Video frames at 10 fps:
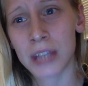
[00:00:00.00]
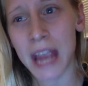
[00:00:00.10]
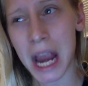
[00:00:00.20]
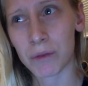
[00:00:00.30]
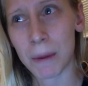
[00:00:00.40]

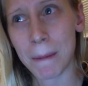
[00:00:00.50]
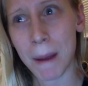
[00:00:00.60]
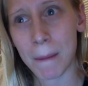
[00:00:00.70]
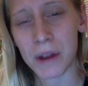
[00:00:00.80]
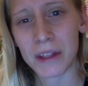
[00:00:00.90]
can't
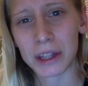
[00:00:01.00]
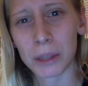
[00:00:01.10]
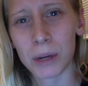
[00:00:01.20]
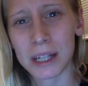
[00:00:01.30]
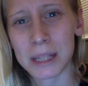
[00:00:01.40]
remember. I think
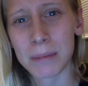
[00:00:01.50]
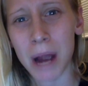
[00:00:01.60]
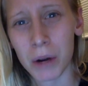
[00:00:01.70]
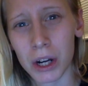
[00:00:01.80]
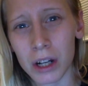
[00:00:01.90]
their pressed
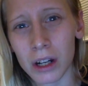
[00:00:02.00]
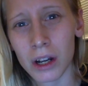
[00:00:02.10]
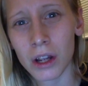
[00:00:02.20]
powder.